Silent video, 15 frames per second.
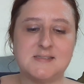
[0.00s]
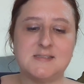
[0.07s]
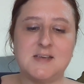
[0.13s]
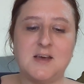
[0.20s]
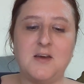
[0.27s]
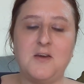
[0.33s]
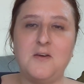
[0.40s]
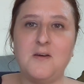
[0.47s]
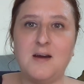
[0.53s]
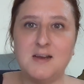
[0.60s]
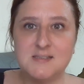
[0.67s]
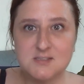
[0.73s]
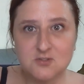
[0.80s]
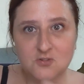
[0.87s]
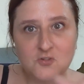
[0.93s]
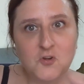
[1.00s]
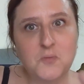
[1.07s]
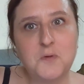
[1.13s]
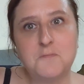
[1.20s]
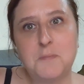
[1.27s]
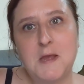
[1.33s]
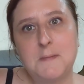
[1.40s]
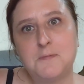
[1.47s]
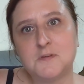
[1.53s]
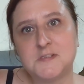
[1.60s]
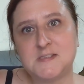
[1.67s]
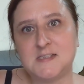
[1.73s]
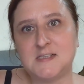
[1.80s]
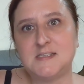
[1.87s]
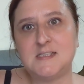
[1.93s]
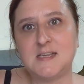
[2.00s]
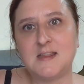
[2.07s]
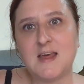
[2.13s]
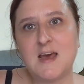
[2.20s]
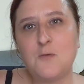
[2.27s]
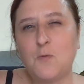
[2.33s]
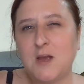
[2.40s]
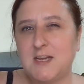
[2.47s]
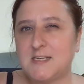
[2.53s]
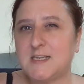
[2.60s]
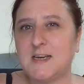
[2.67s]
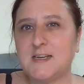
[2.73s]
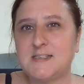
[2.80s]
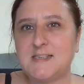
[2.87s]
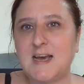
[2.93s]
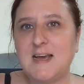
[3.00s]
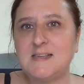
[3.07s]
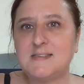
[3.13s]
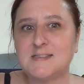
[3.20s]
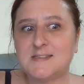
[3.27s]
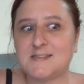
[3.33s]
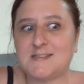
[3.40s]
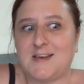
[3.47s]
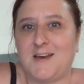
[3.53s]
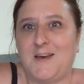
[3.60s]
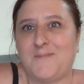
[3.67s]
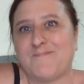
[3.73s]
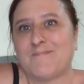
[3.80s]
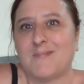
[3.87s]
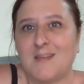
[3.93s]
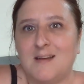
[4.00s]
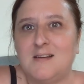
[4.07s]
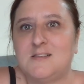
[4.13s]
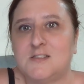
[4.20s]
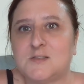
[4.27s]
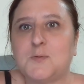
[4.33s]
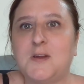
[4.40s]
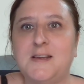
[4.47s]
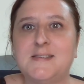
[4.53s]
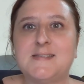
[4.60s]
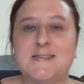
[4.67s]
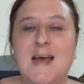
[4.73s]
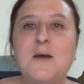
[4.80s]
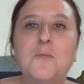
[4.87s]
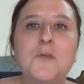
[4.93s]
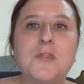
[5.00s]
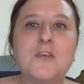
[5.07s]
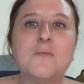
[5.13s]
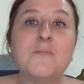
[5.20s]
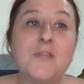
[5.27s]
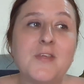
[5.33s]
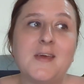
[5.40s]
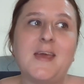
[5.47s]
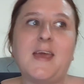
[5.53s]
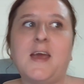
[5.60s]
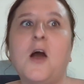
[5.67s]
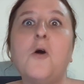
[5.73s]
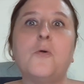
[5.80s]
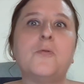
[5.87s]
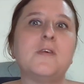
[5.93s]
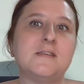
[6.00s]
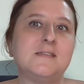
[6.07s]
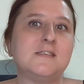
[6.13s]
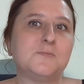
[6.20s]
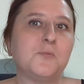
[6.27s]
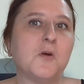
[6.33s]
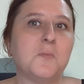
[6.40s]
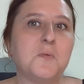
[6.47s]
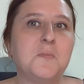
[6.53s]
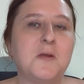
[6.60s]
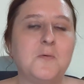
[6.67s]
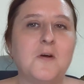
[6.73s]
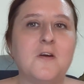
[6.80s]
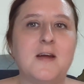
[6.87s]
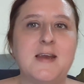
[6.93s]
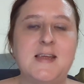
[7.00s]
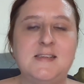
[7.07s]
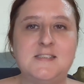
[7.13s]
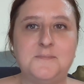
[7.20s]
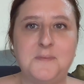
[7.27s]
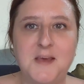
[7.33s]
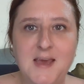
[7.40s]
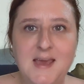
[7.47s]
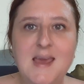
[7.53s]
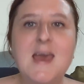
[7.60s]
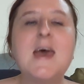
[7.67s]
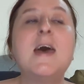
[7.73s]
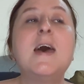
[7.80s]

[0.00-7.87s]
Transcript: So I saw a group of people sitting there waiting at a desk. So I just went and sat with them thinking, oh, this is probably where I need to be.